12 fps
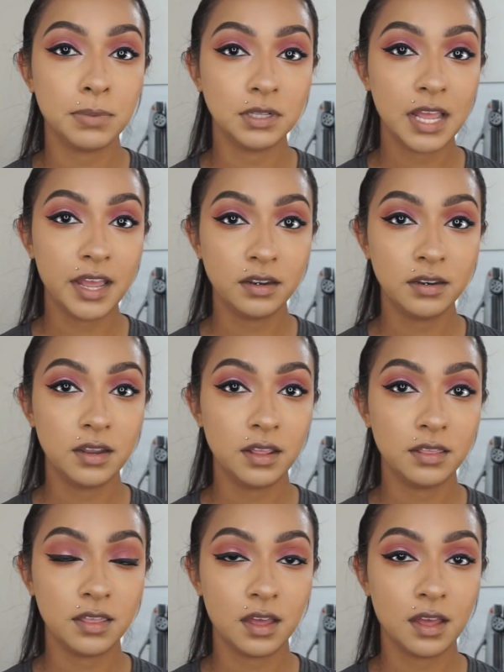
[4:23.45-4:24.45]
blend
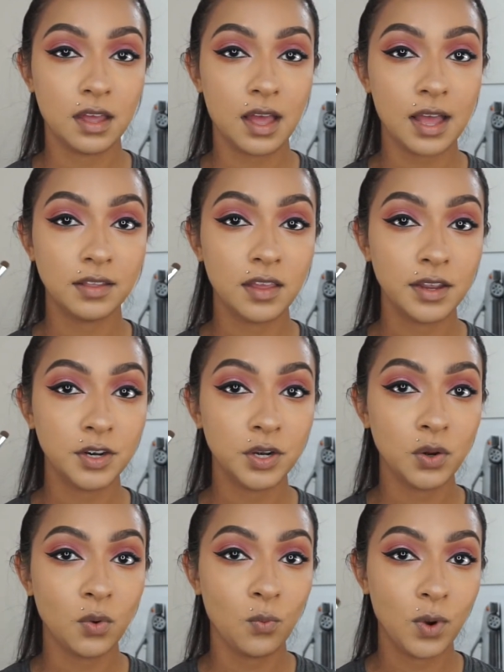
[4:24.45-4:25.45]
the
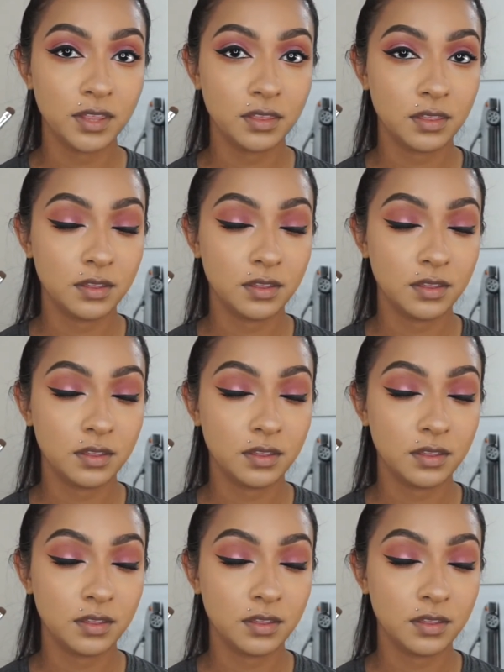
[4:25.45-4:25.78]
eyeliner with